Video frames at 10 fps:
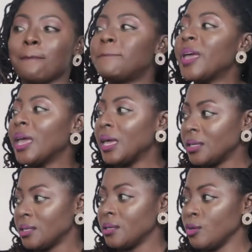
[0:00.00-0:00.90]

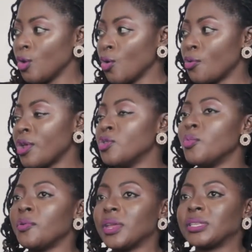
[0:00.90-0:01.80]
paid, you know,
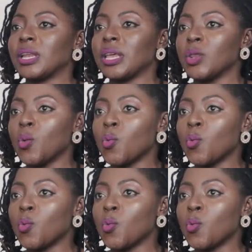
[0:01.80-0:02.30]
remunerated in the